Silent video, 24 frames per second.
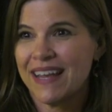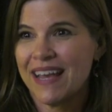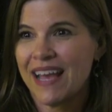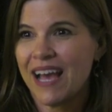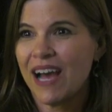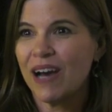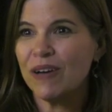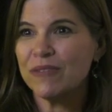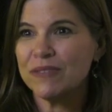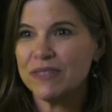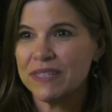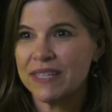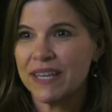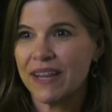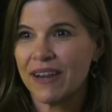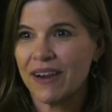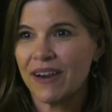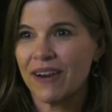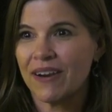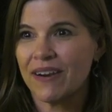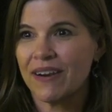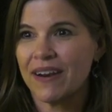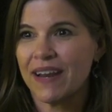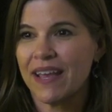out
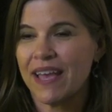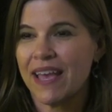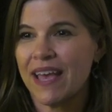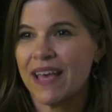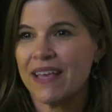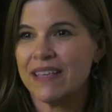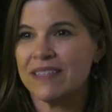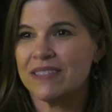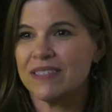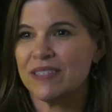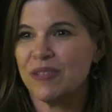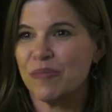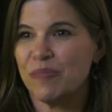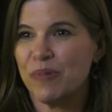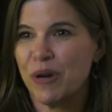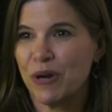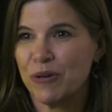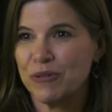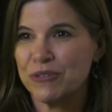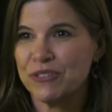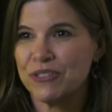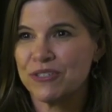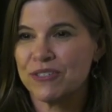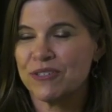there as the
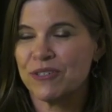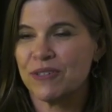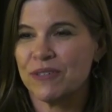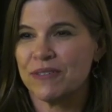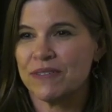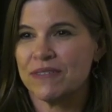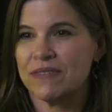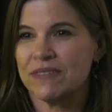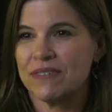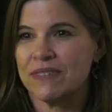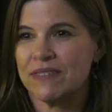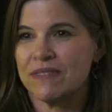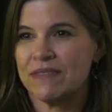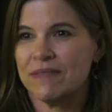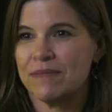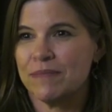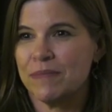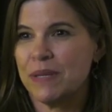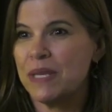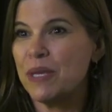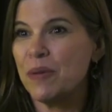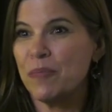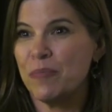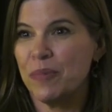poster
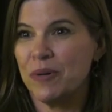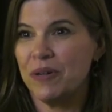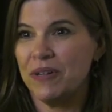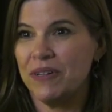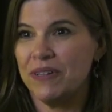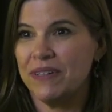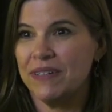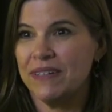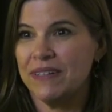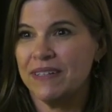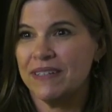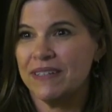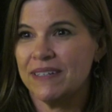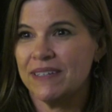people